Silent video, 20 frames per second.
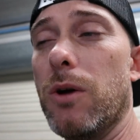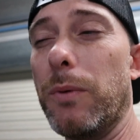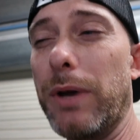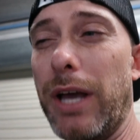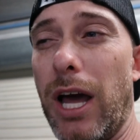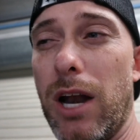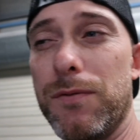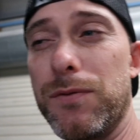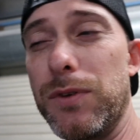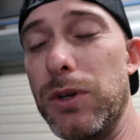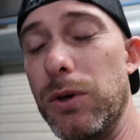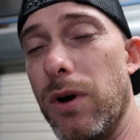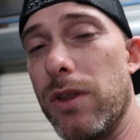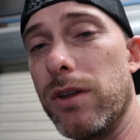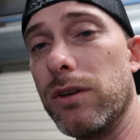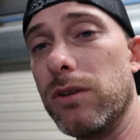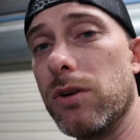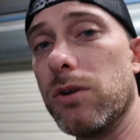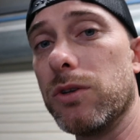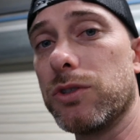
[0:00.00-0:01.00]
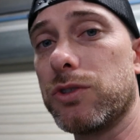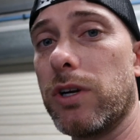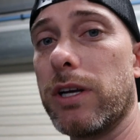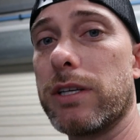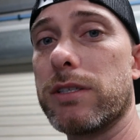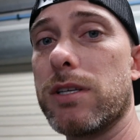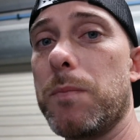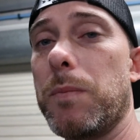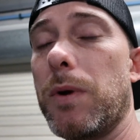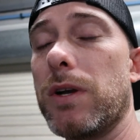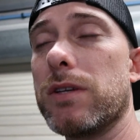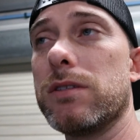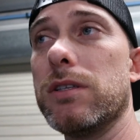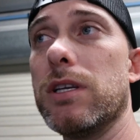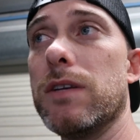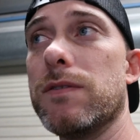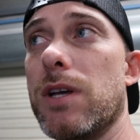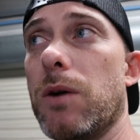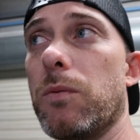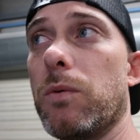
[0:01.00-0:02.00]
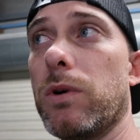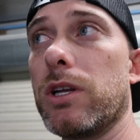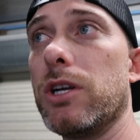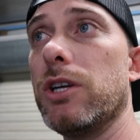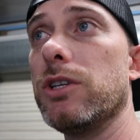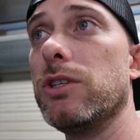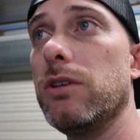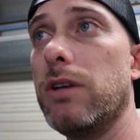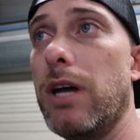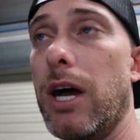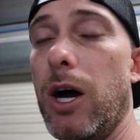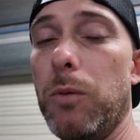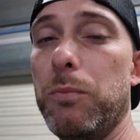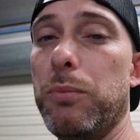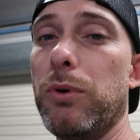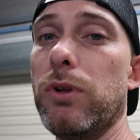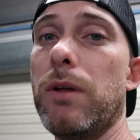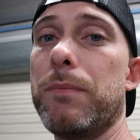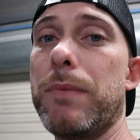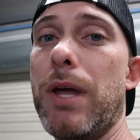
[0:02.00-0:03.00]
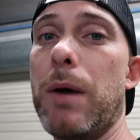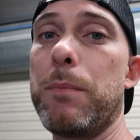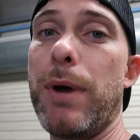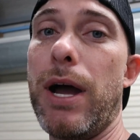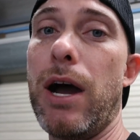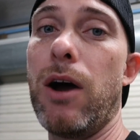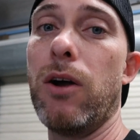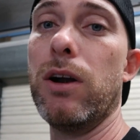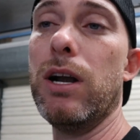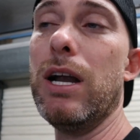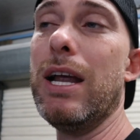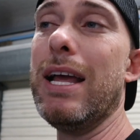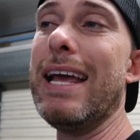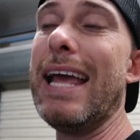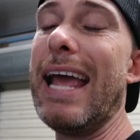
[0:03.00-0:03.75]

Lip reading: We got a few other little tricks up our sleeves that we're gonna do to help pull up that power.